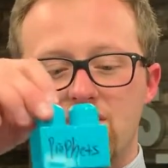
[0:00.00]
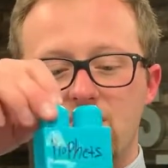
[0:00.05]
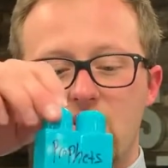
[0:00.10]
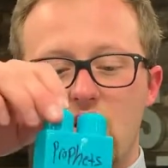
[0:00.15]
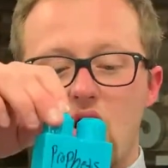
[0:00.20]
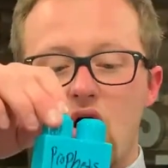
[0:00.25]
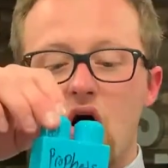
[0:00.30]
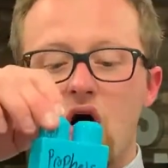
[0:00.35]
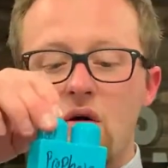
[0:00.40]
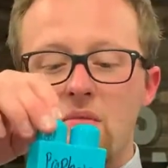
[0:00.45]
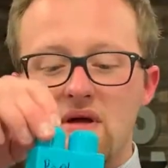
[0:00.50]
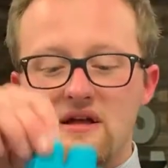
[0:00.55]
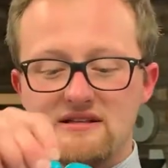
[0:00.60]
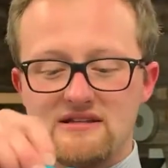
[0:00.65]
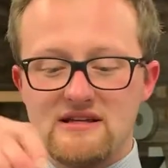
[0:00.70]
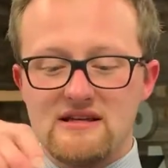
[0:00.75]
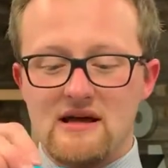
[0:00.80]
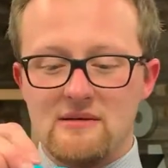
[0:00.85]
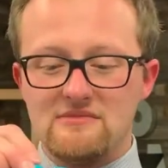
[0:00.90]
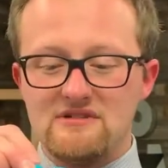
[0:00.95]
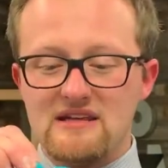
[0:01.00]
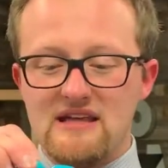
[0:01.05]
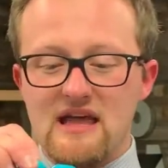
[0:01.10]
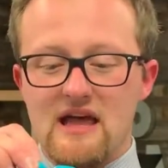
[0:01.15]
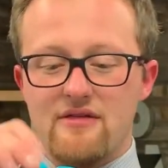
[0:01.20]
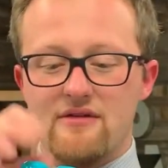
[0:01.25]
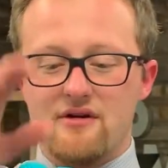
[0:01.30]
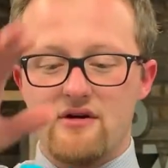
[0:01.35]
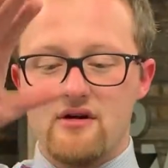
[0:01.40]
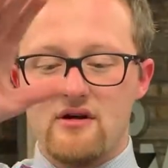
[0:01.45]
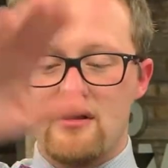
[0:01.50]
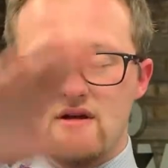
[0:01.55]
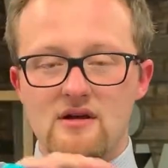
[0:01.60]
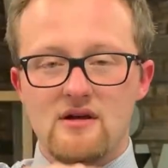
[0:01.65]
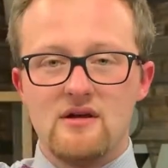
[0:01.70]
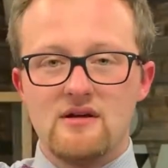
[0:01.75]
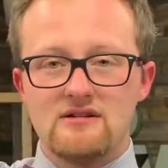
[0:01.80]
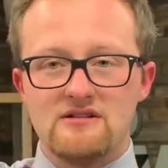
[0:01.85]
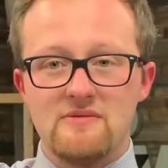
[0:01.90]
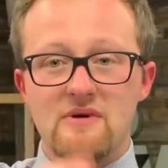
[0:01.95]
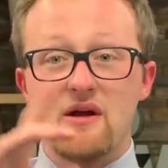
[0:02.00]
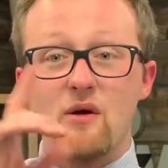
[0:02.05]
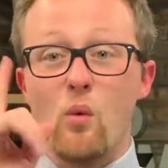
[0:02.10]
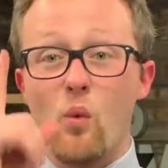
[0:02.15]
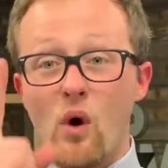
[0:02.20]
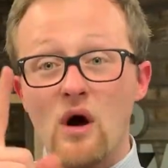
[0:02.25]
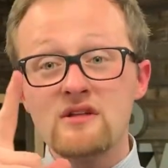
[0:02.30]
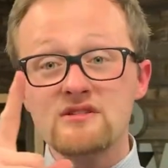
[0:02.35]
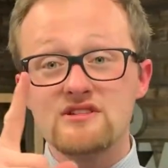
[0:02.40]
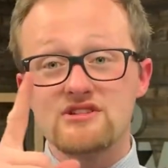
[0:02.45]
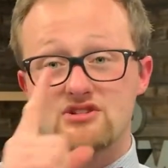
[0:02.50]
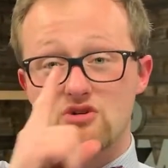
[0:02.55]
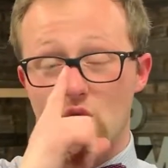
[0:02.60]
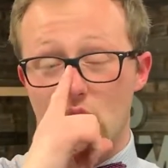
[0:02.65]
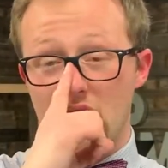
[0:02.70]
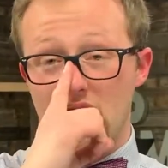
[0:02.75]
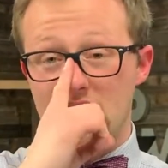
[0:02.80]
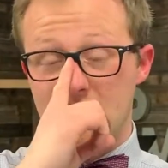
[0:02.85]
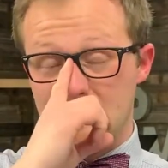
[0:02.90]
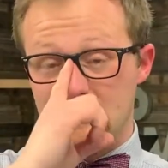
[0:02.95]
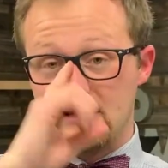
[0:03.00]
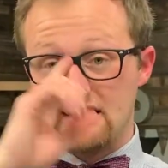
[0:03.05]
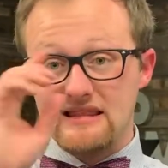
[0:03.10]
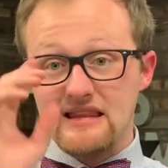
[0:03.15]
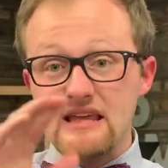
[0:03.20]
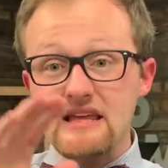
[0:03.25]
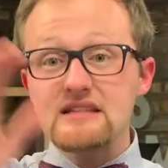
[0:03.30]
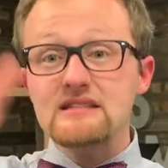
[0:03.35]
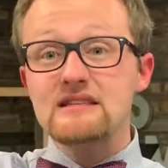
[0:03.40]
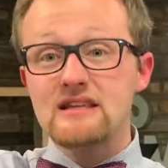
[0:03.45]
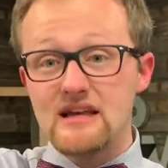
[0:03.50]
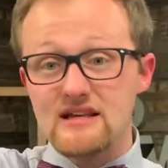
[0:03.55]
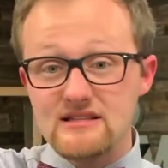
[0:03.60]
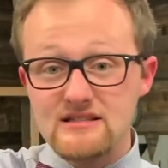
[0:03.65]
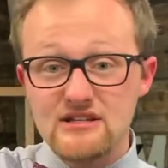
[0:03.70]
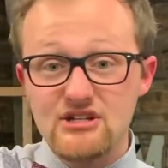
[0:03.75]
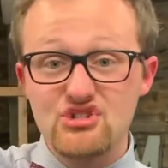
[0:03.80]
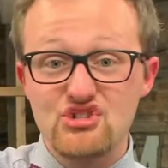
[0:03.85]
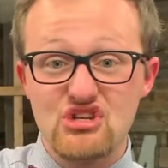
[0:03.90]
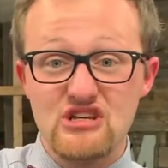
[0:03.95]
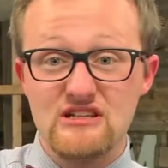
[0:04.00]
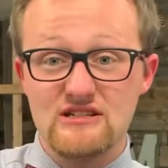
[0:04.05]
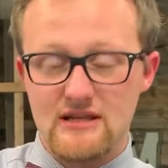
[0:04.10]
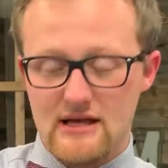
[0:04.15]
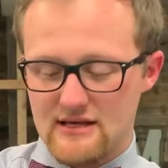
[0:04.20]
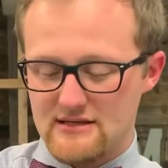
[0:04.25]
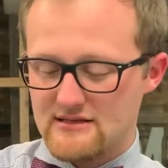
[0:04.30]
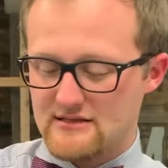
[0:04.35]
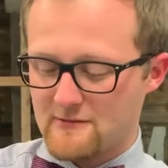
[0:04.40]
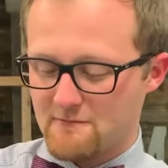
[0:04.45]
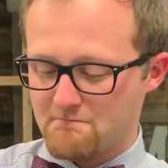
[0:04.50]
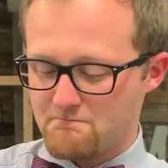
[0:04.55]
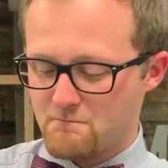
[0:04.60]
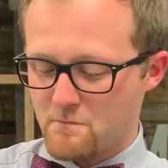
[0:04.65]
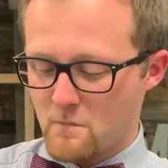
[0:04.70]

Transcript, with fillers: They're all meant to come together to make one story that leads us to Jesus.